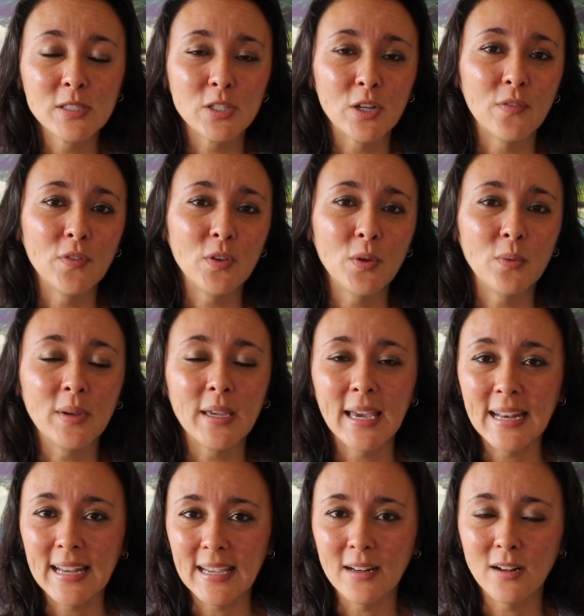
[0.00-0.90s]
So if you
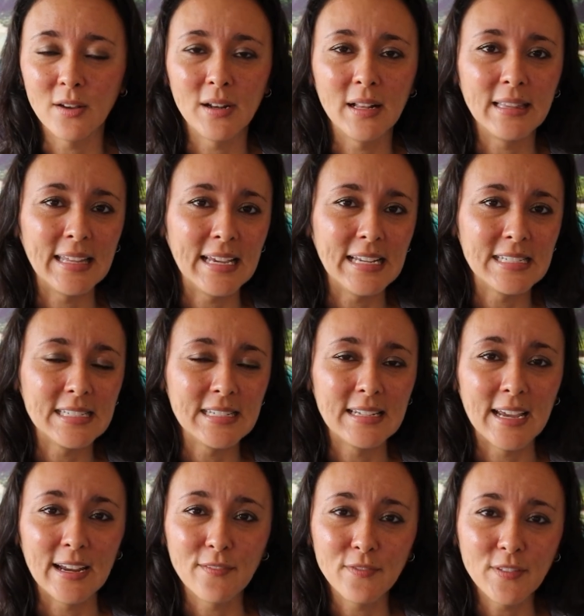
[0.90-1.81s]
get in on a late
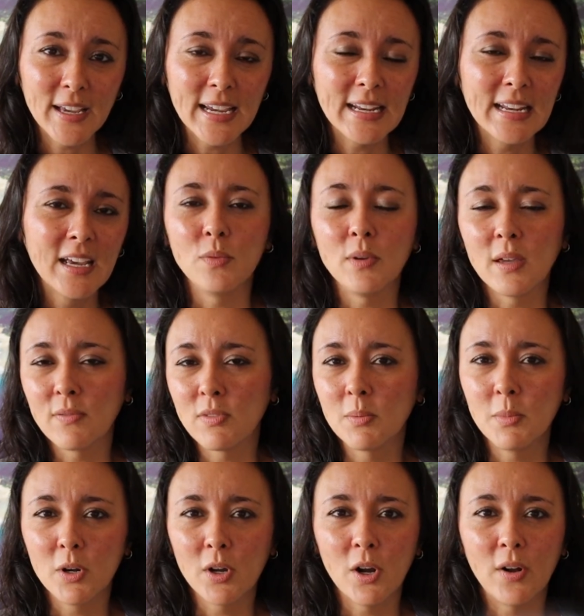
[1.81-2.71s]
night flight, you give
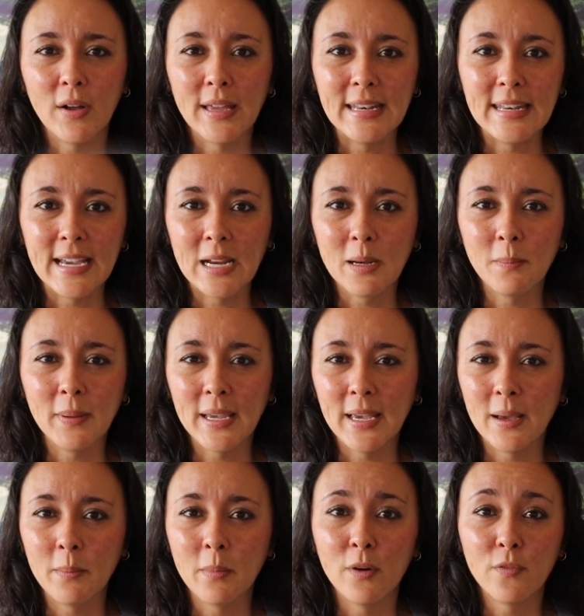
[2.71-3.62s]
them a call at 9
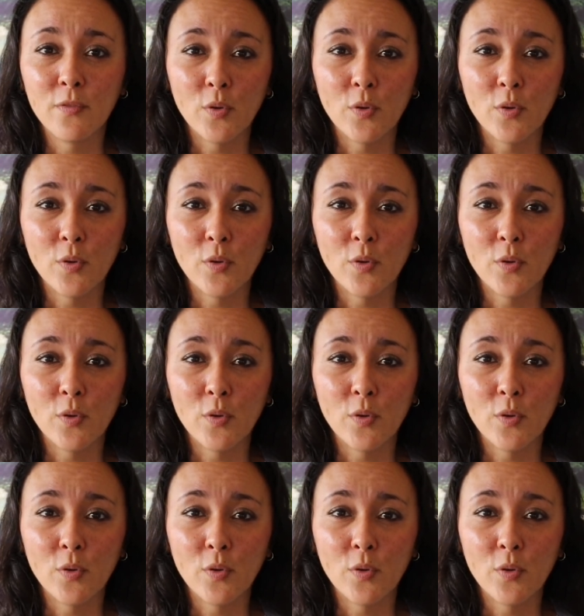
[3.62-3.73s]
p.m.